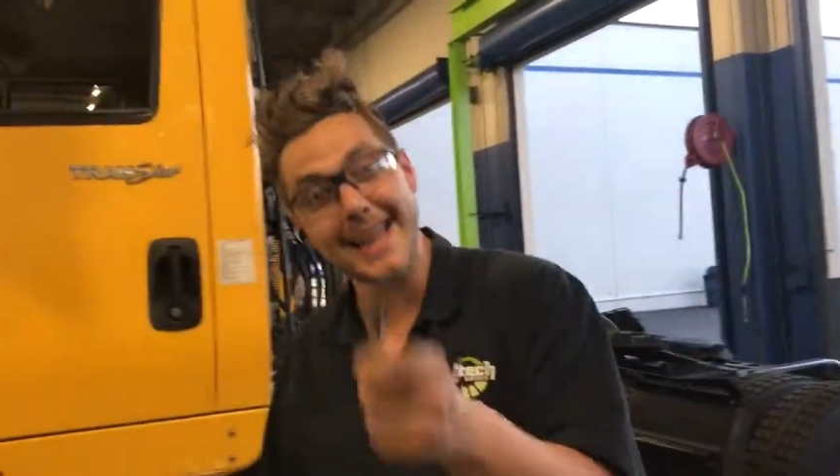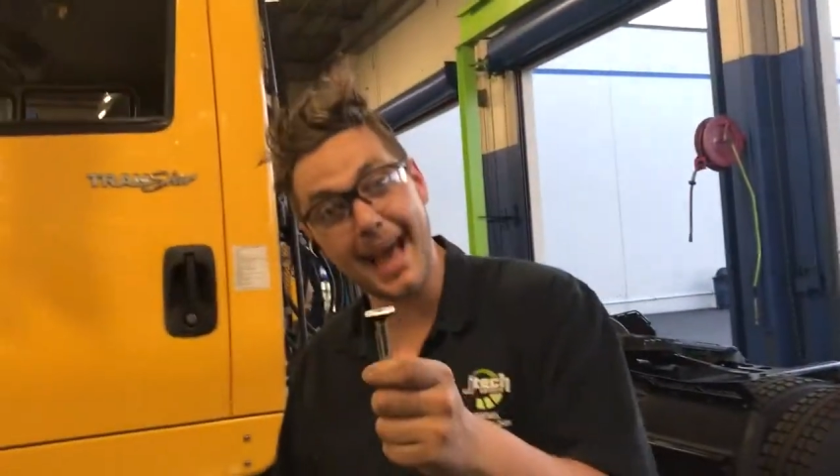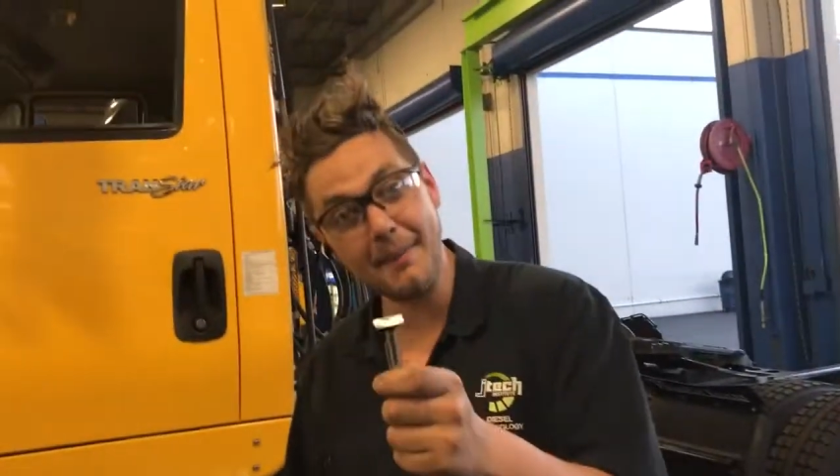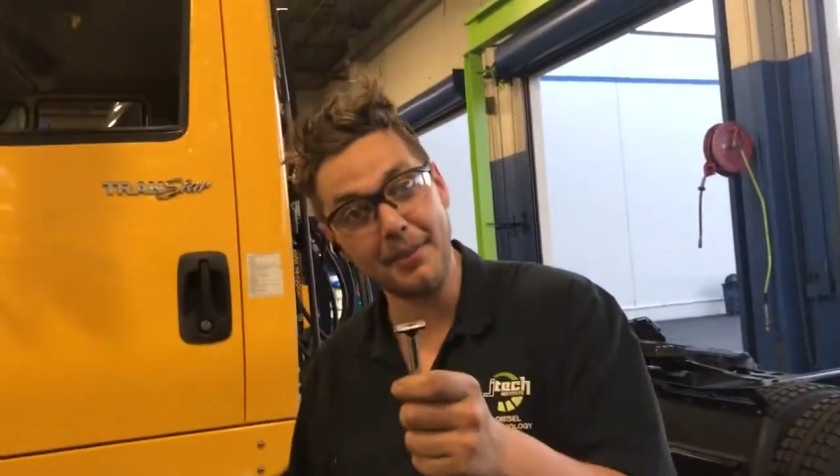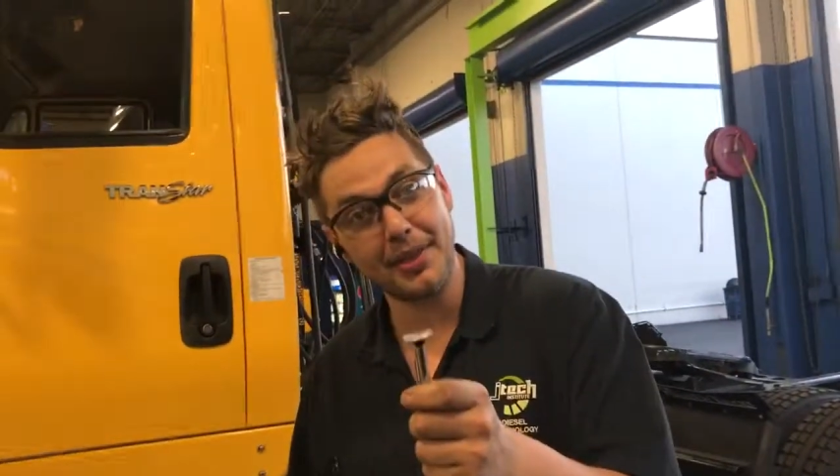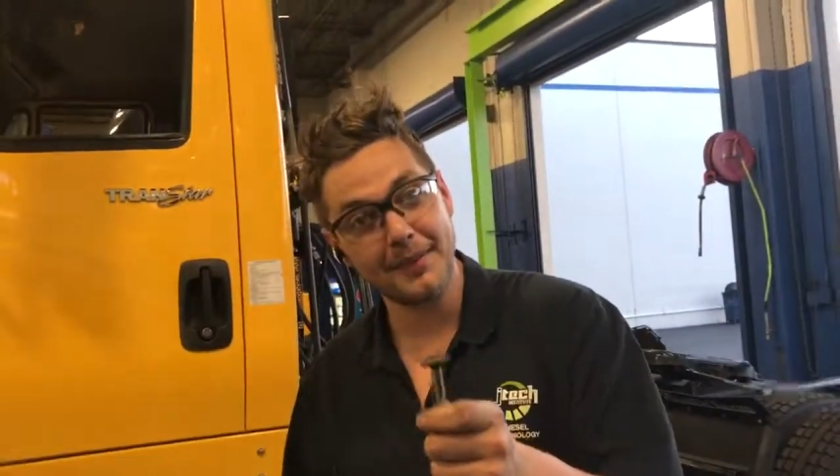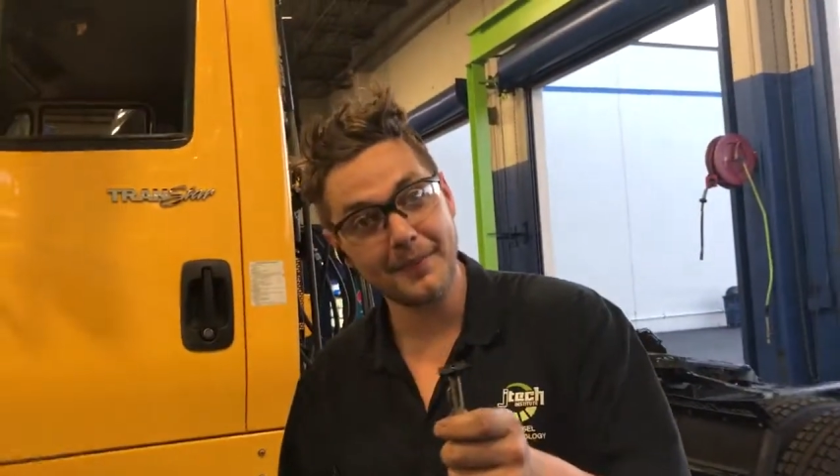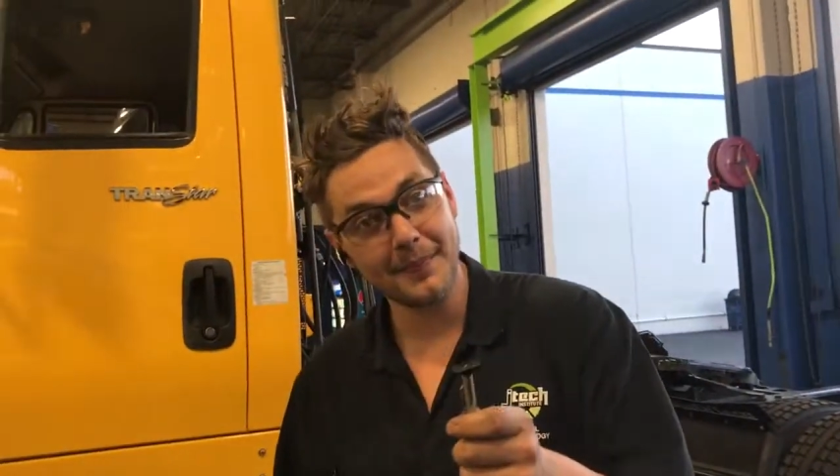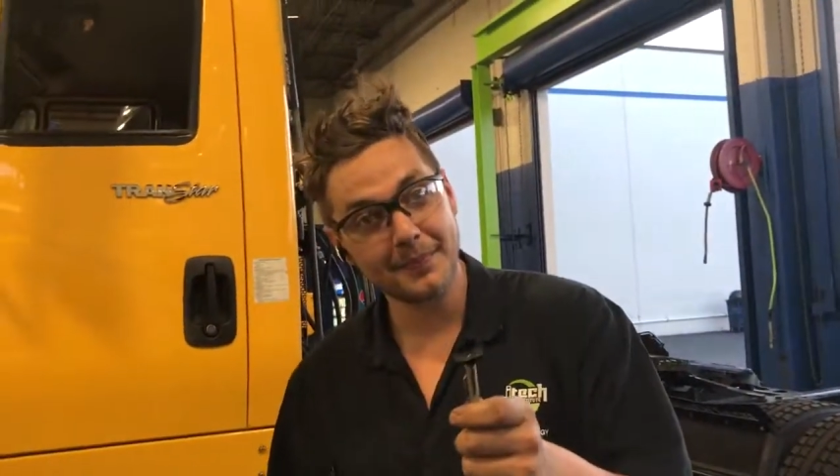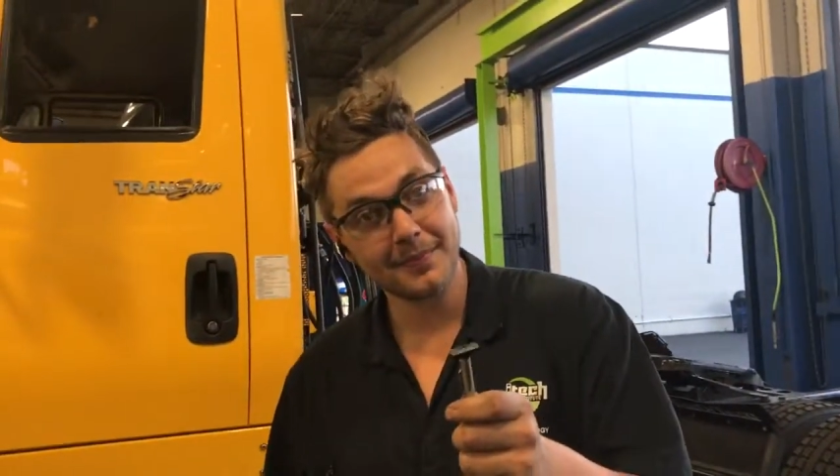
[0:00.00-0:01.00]
depth
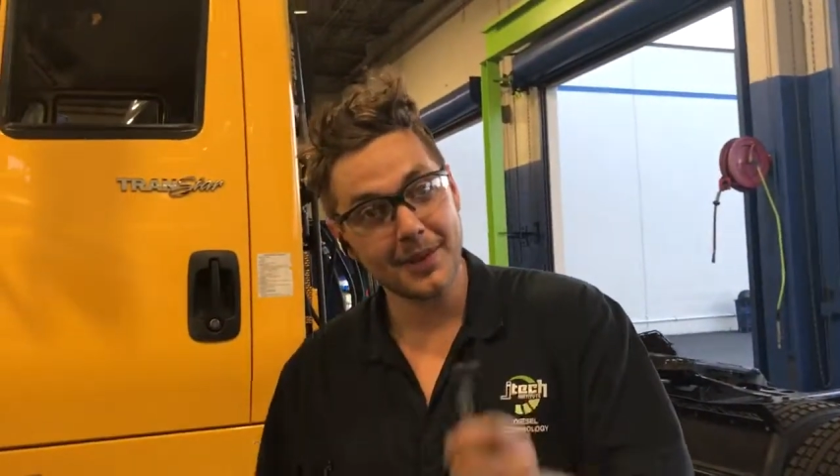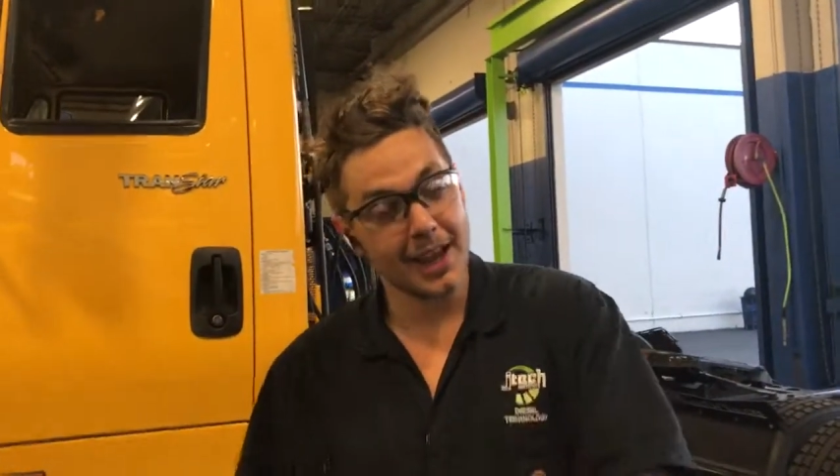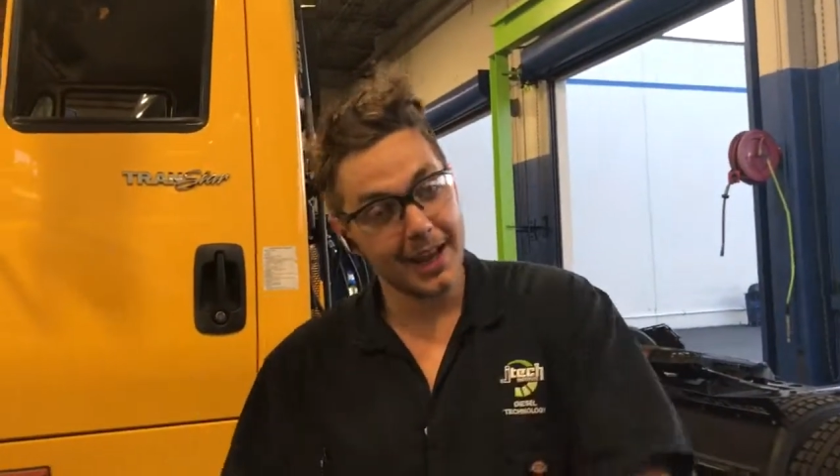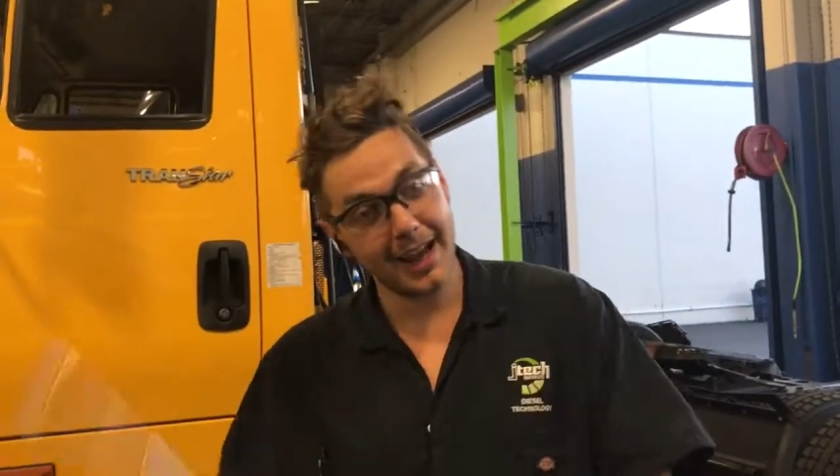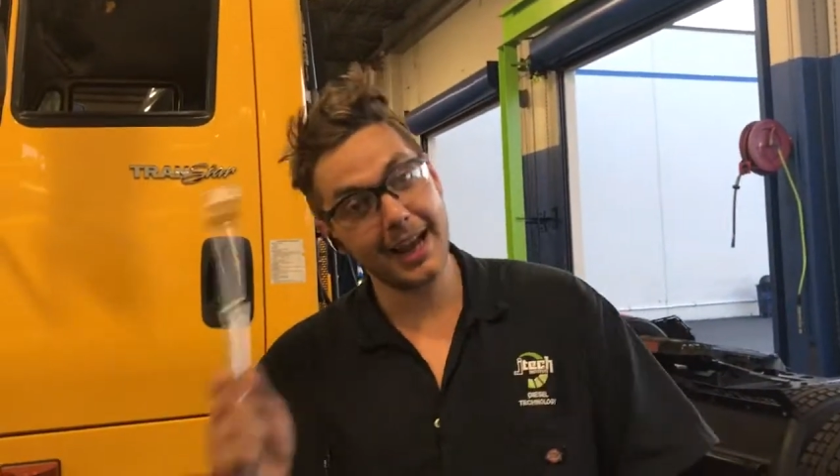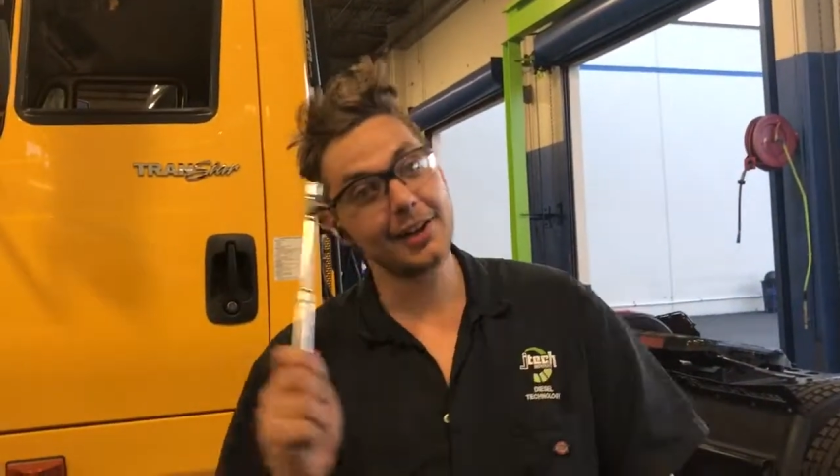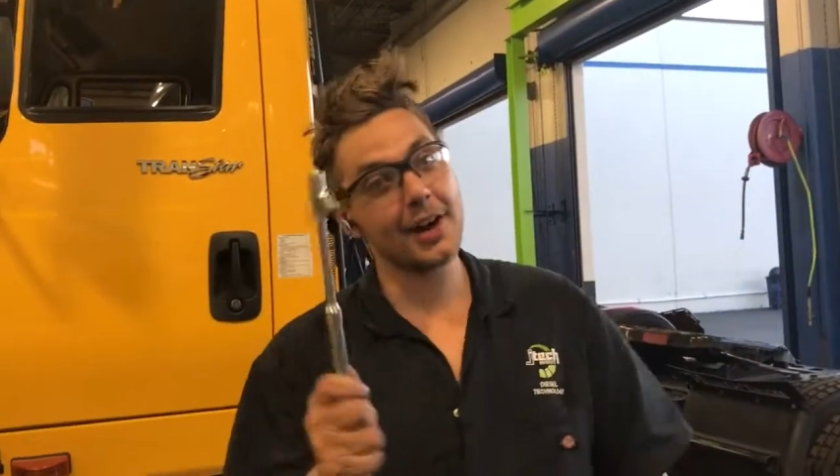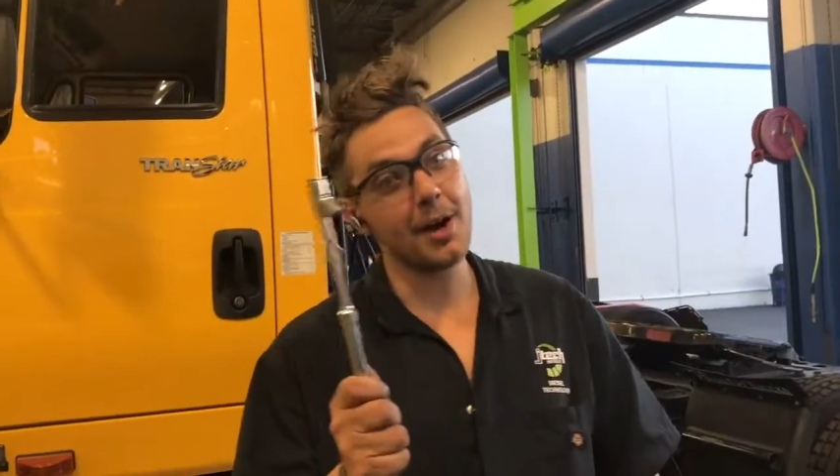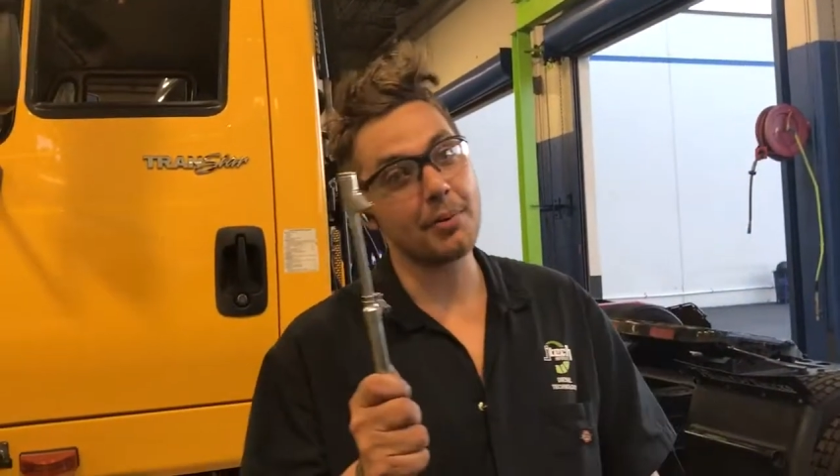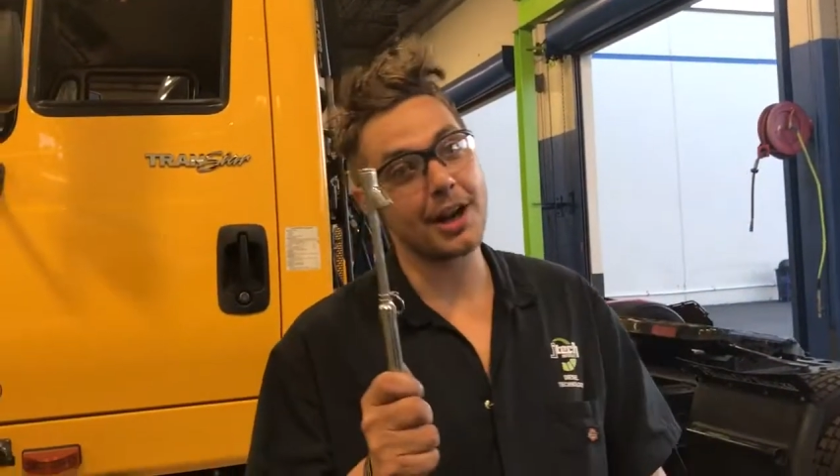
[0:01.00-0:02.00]
and
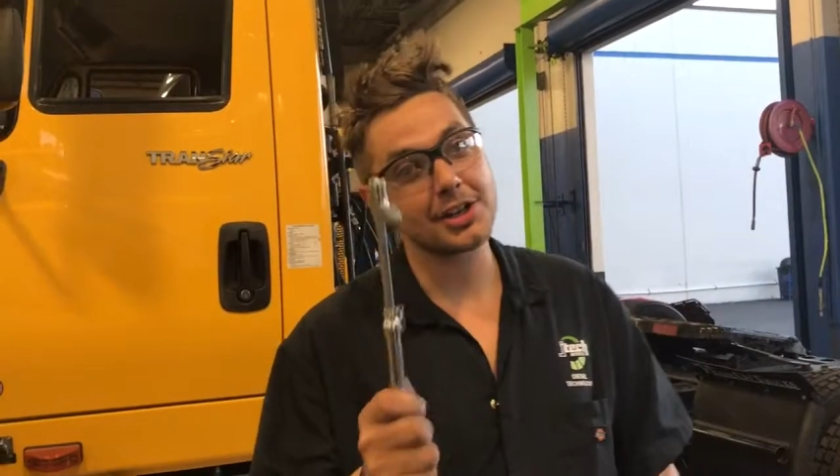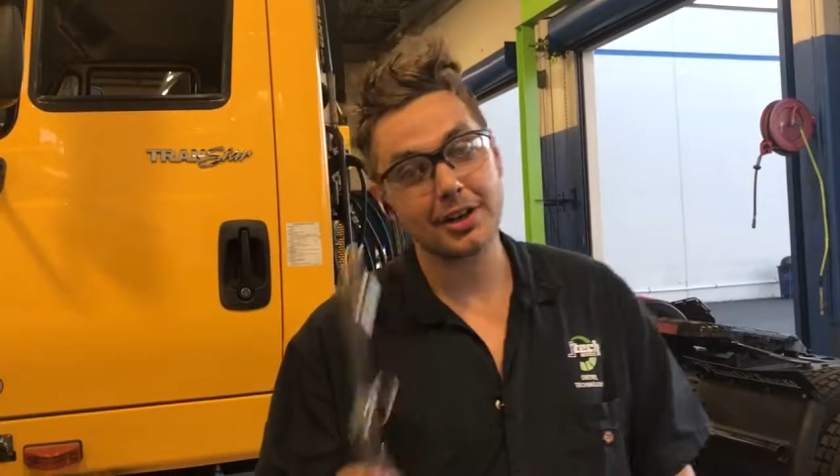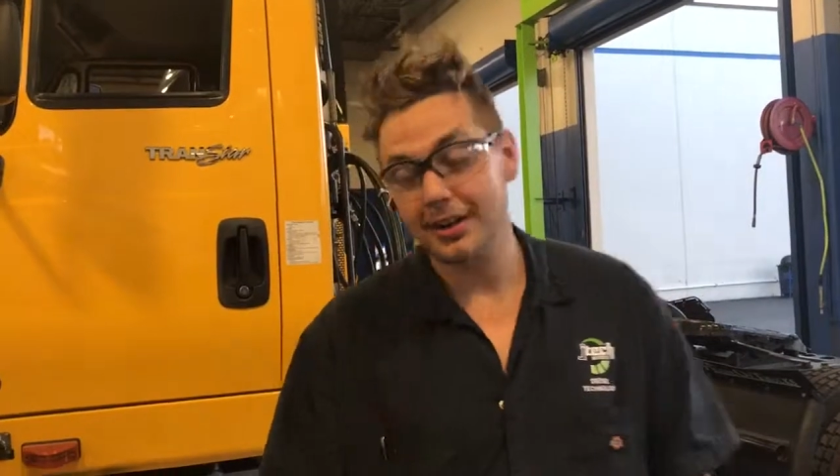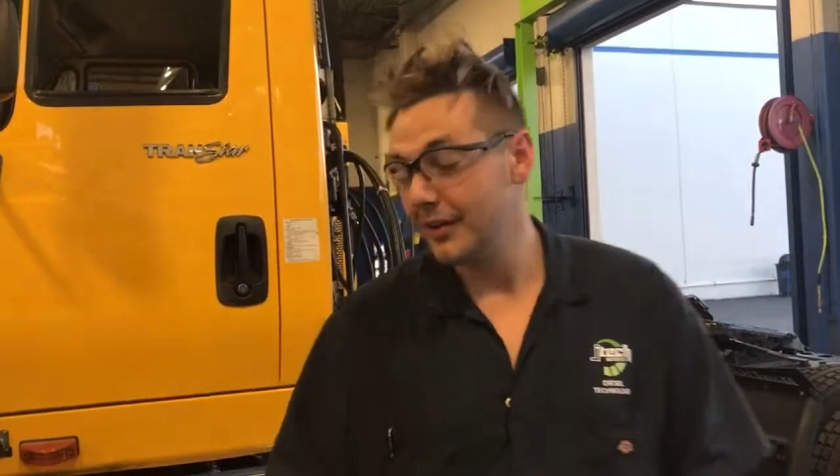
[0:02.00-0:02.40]
your air pressure.